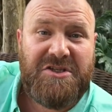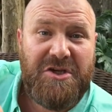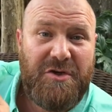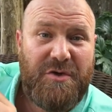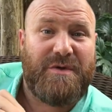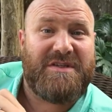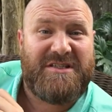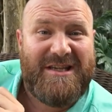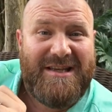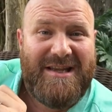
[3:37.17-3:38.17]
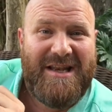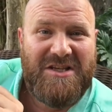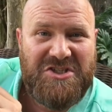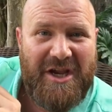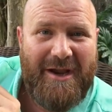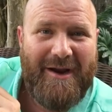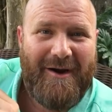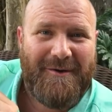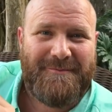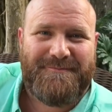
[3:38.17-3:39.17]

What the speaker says: dude sitting in the chair.